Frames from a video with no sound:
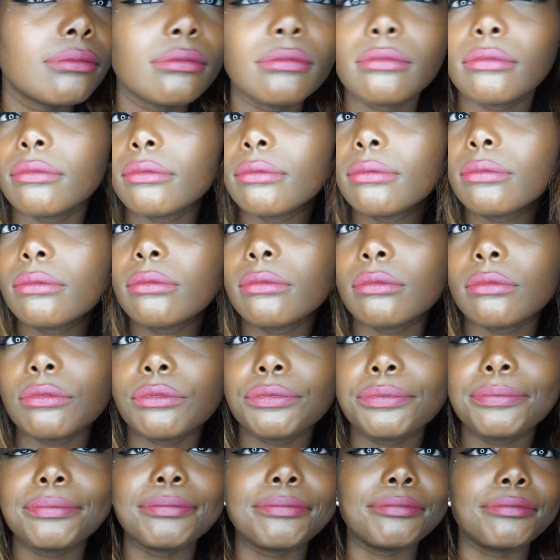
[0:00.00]

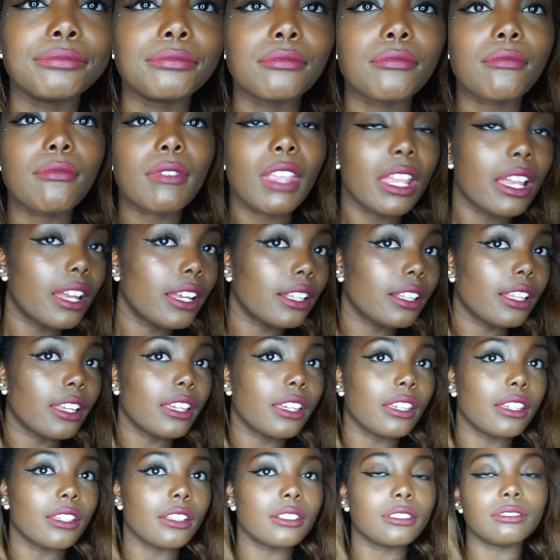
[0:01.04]
Mm-hmm. I
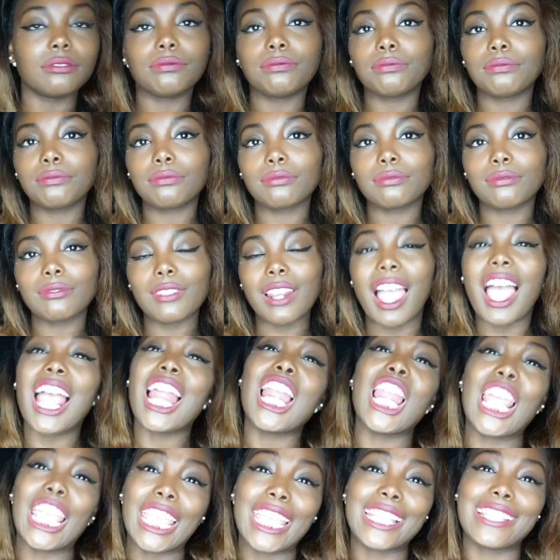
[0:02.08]
like it. I
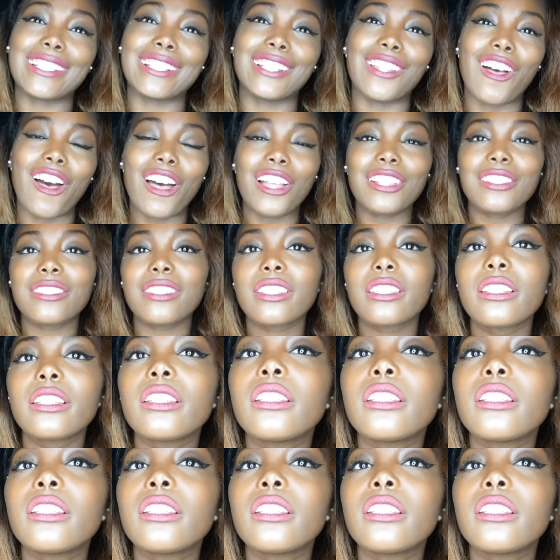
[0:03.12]
like it a lot.